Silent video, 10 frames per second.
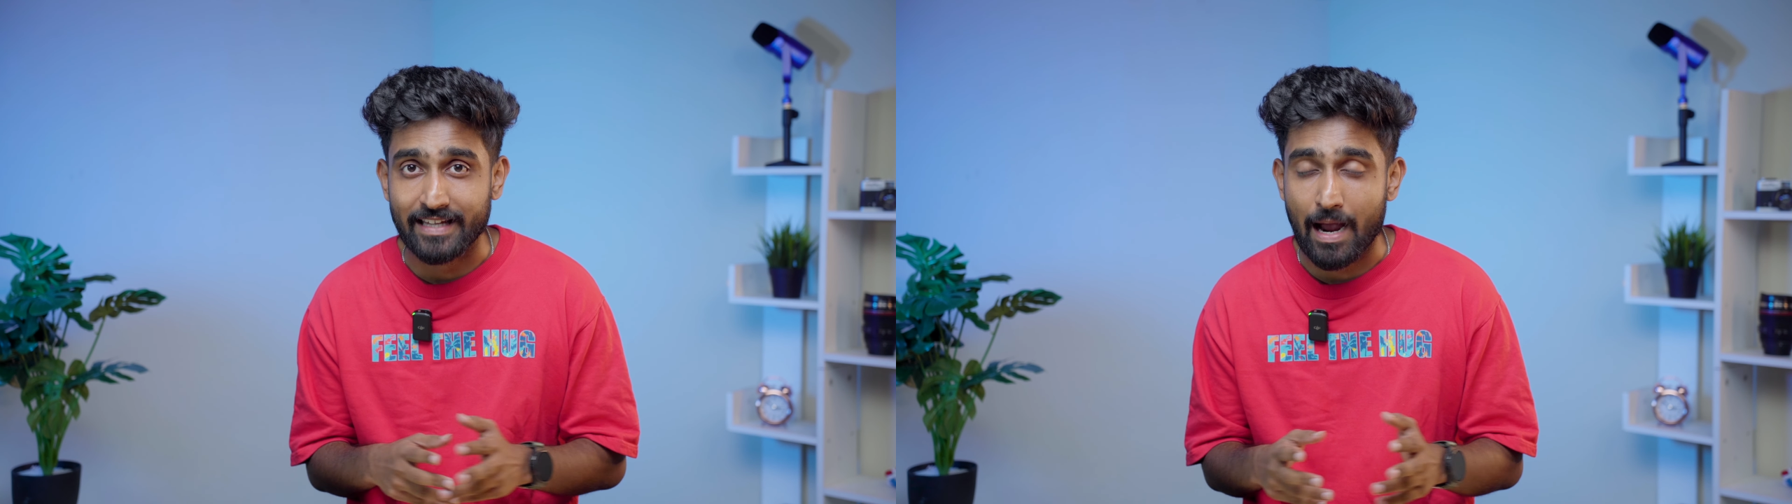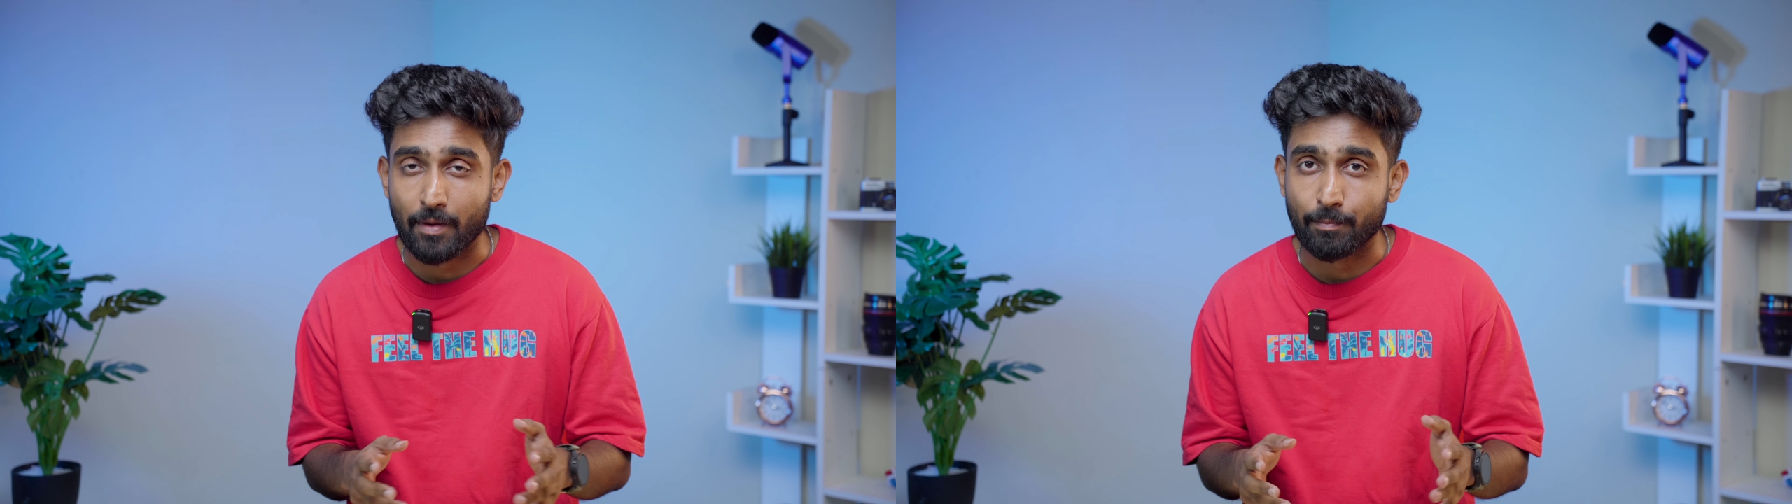
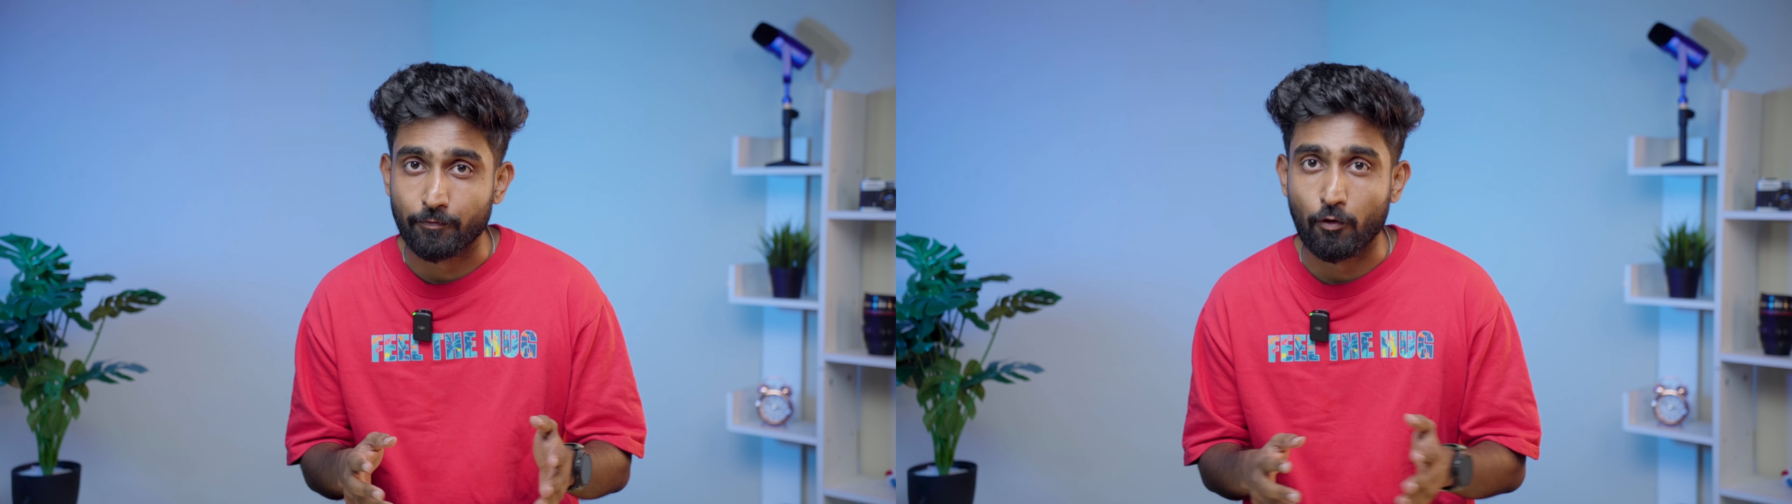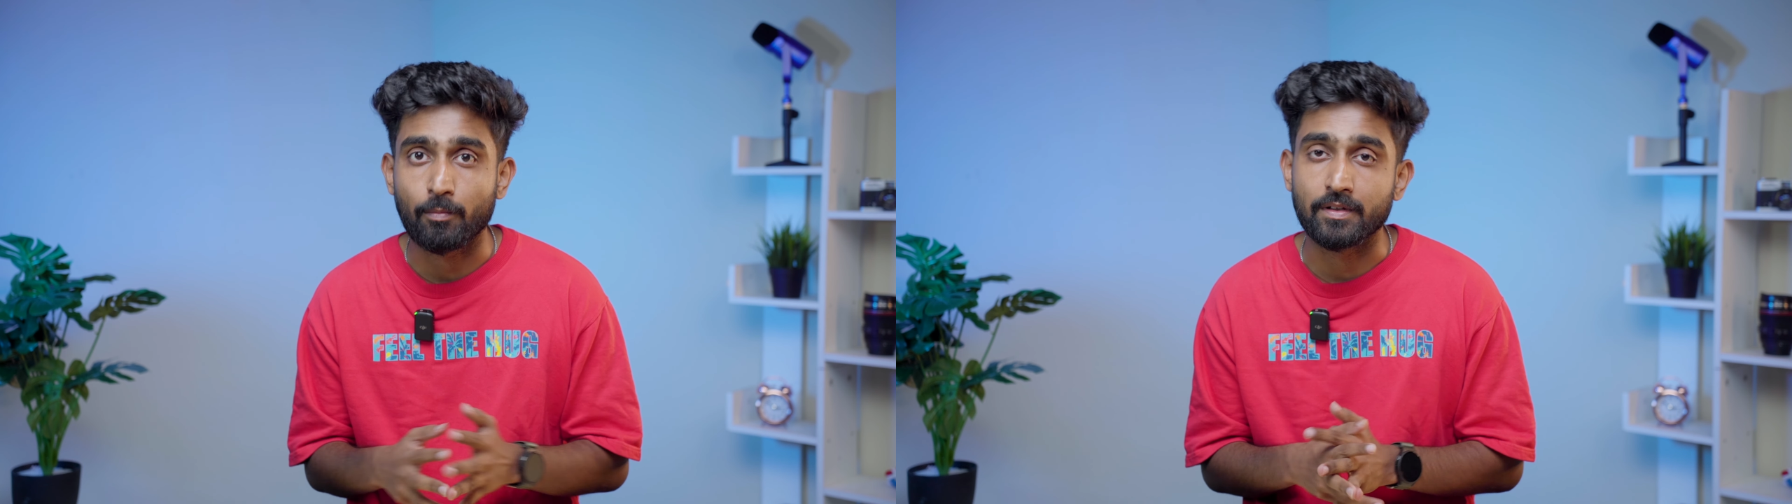camera
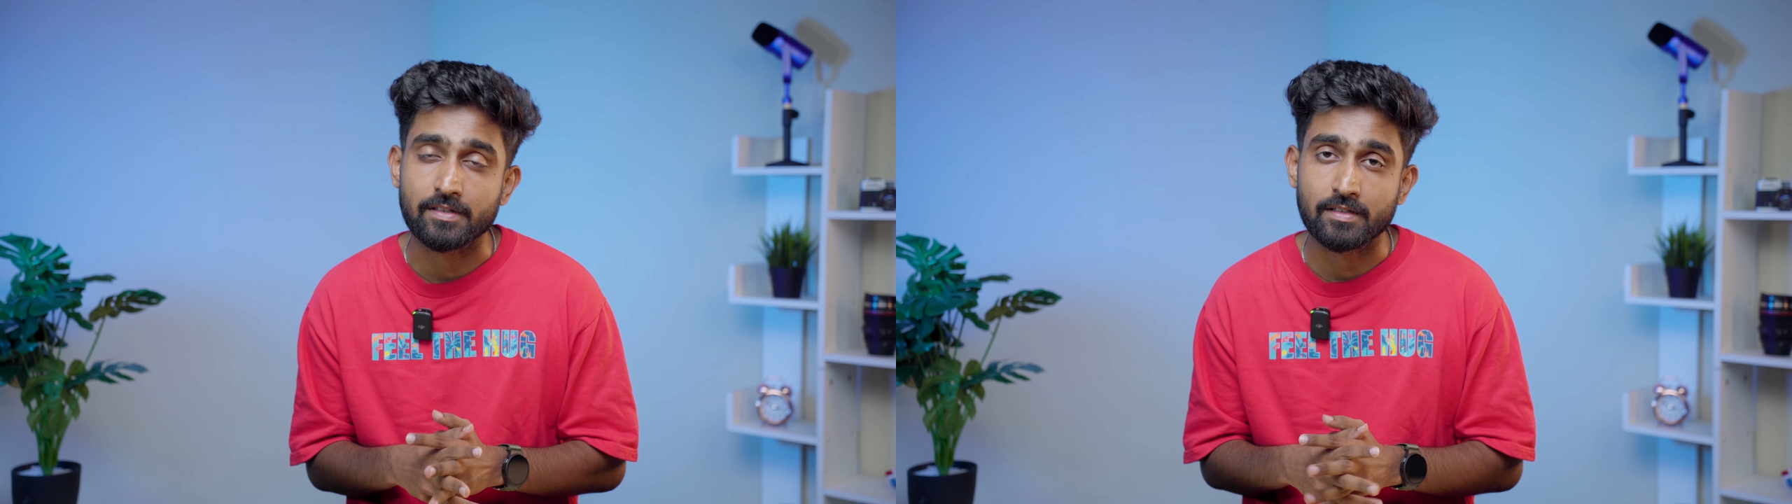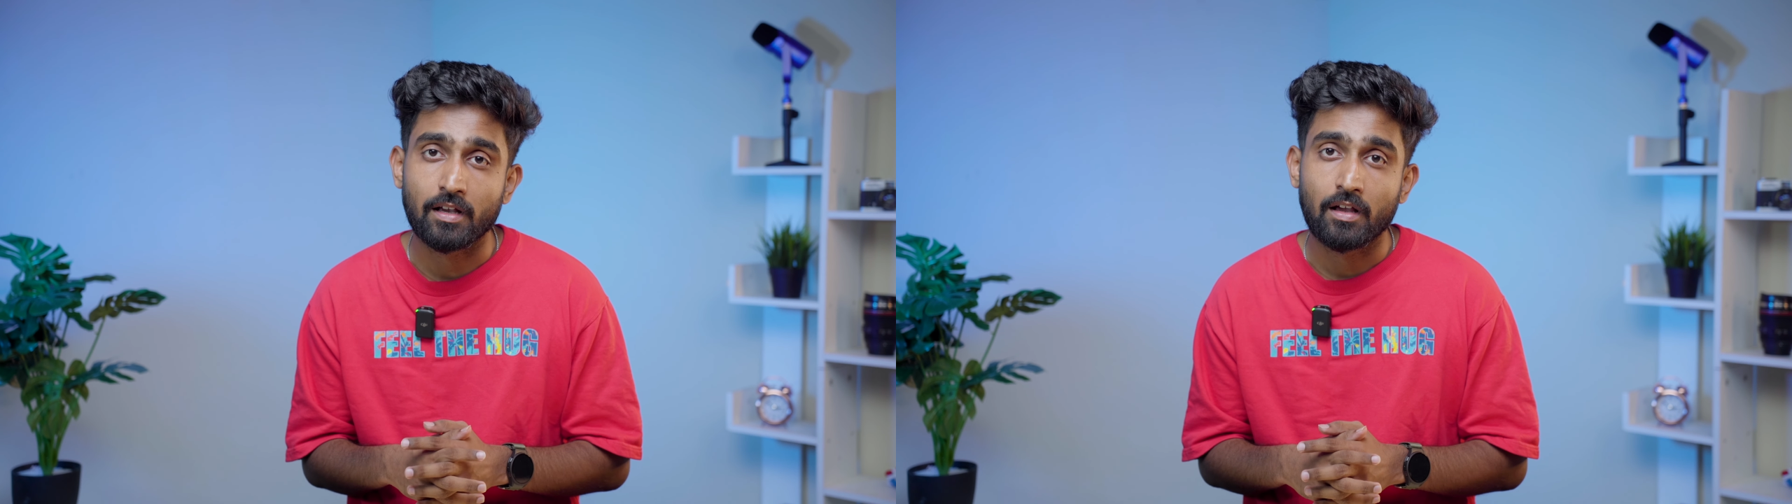
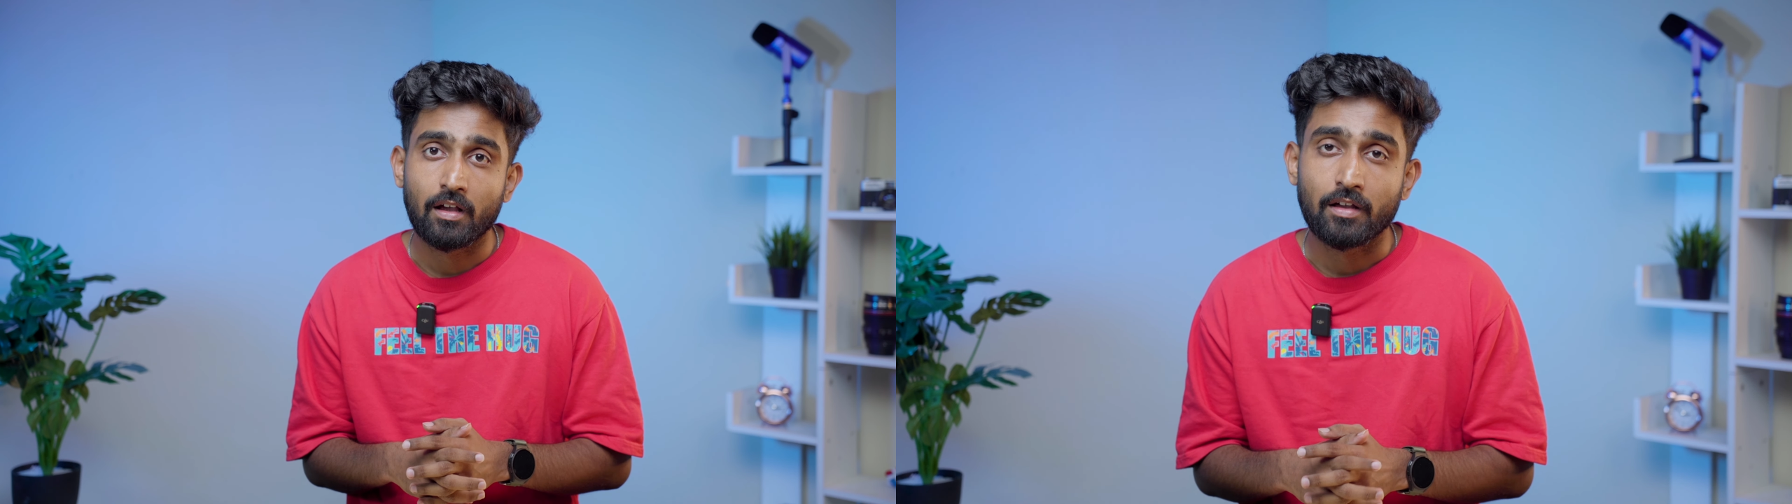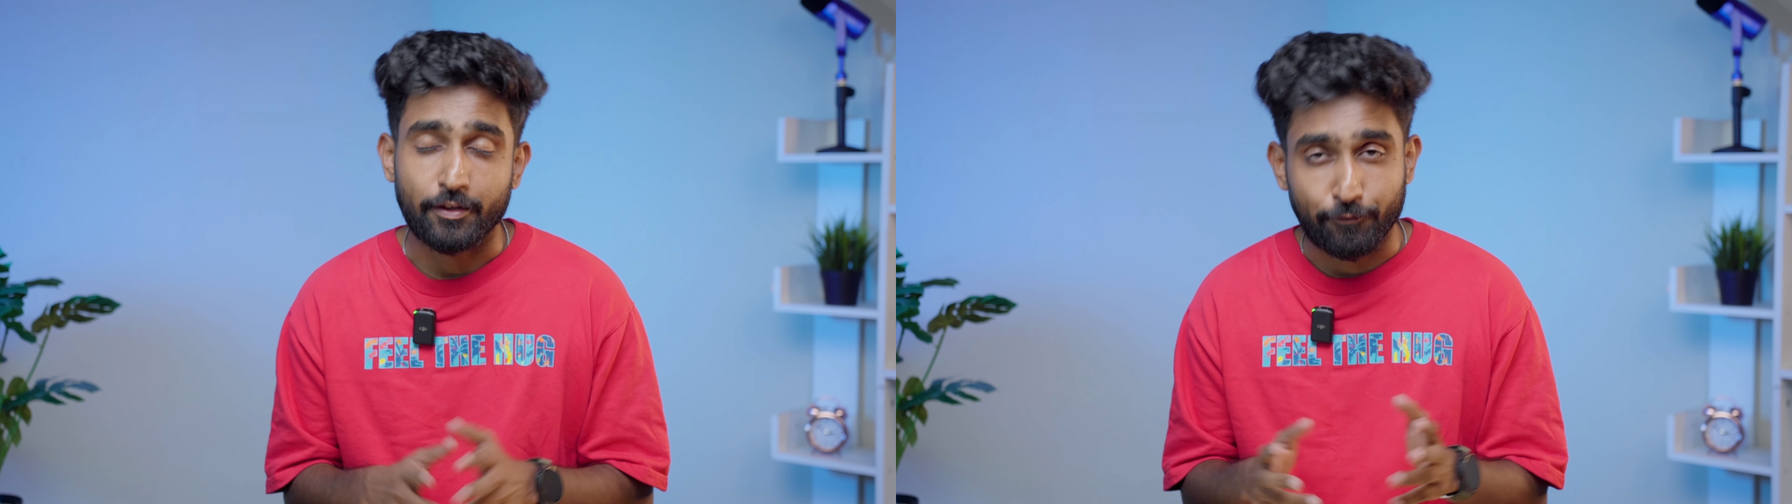performance.
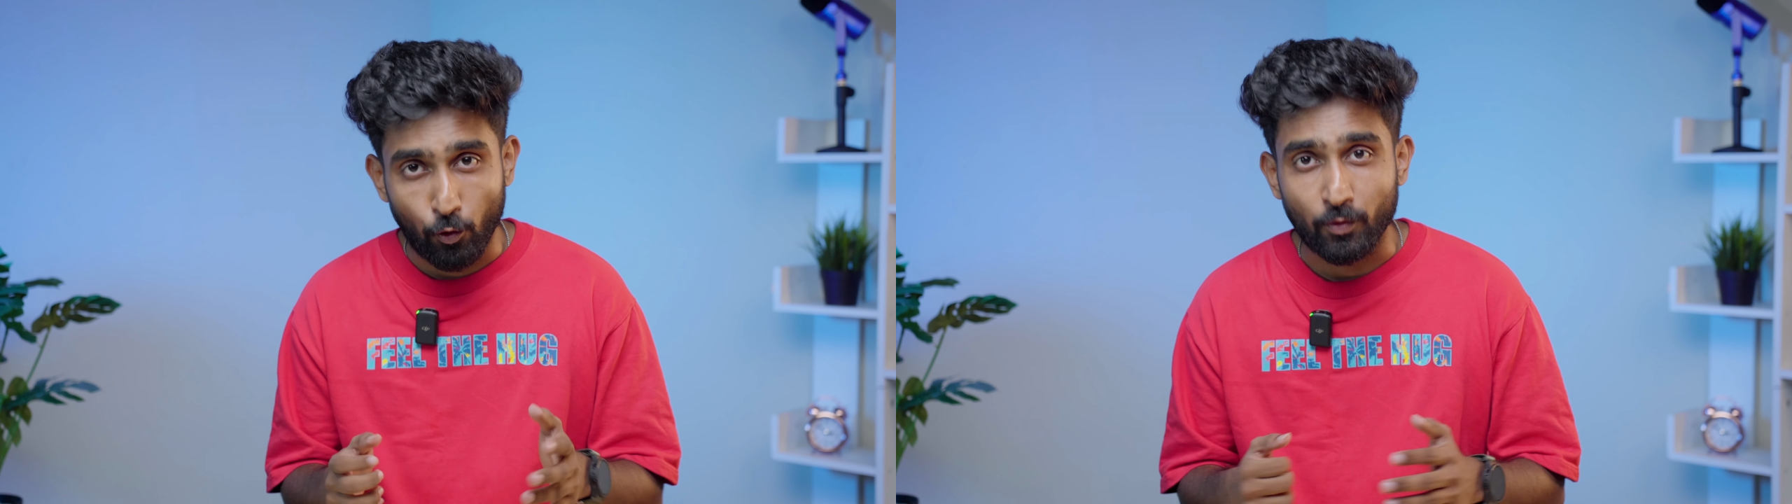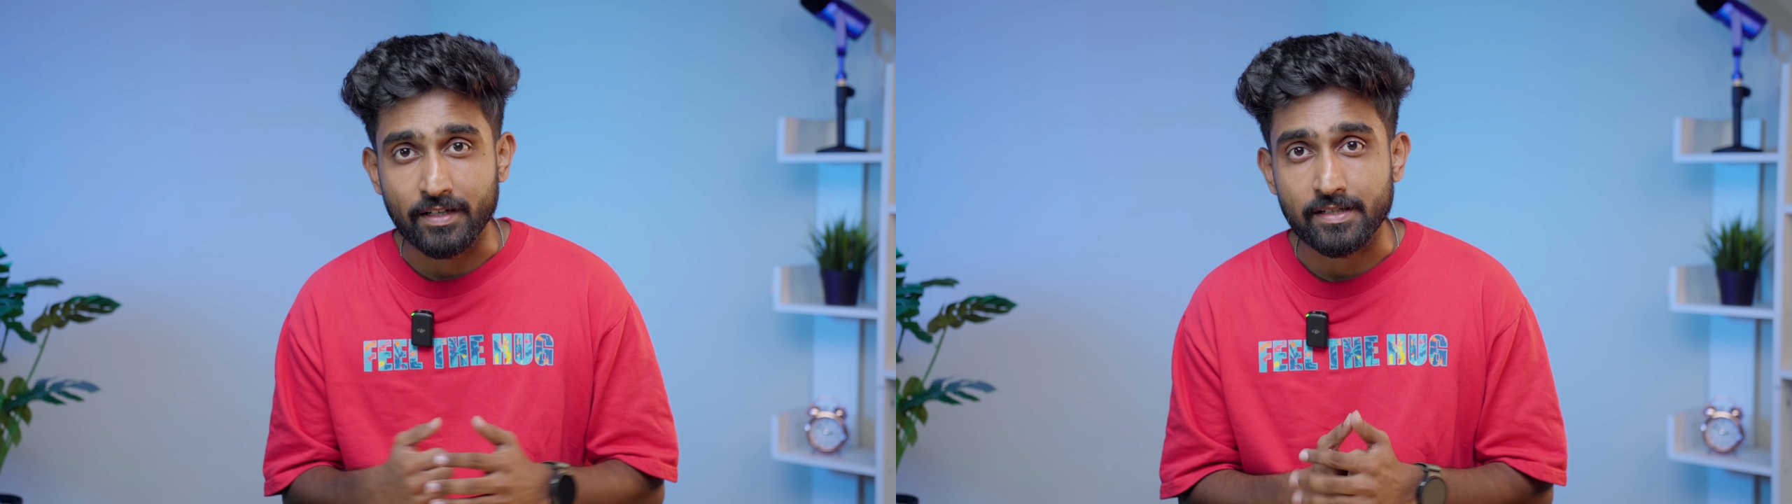The
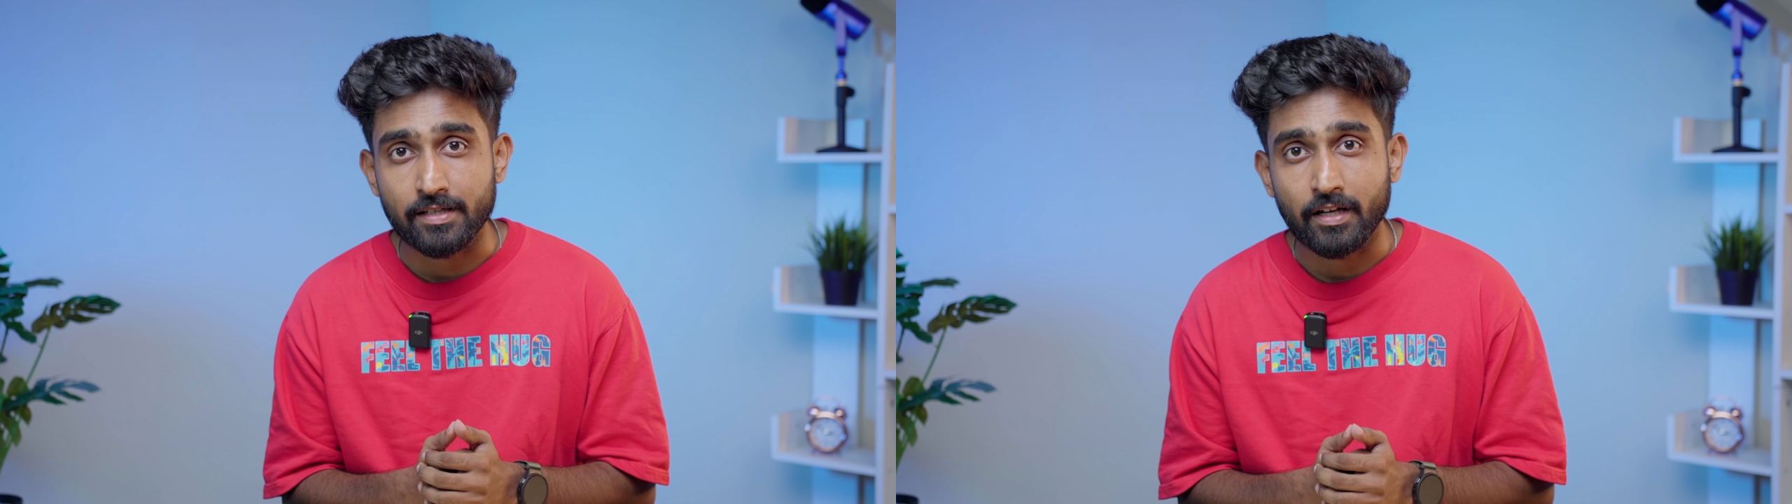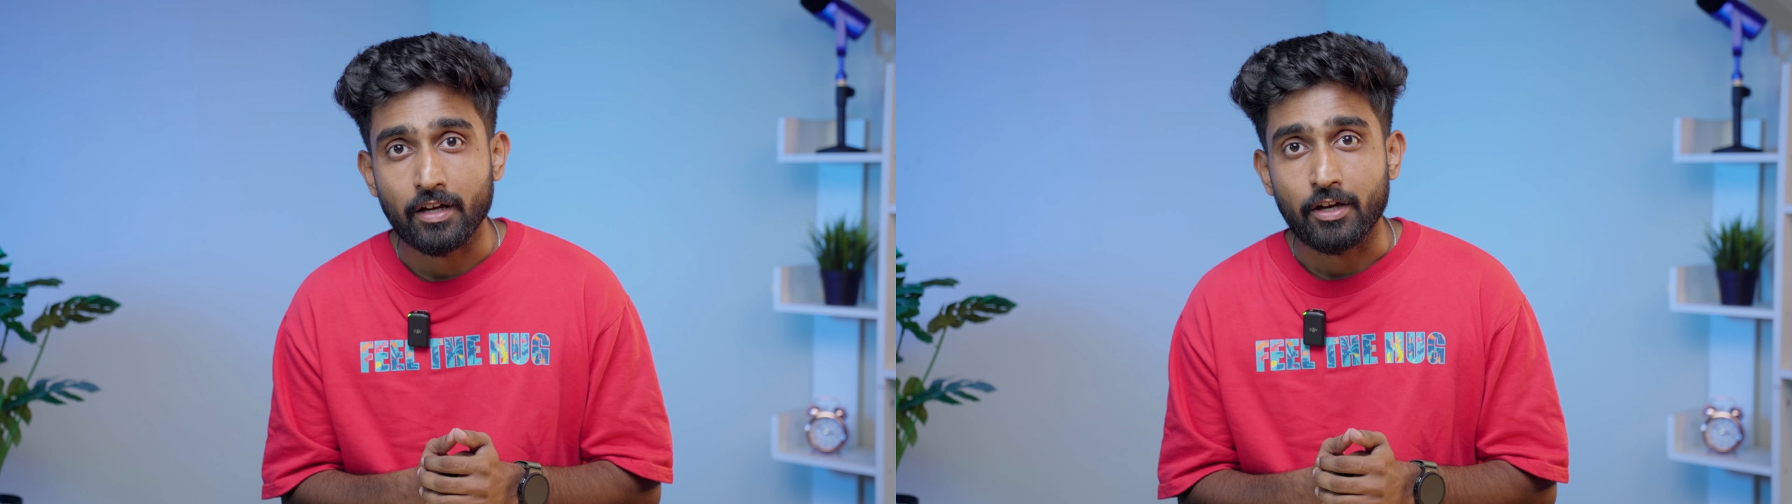phone is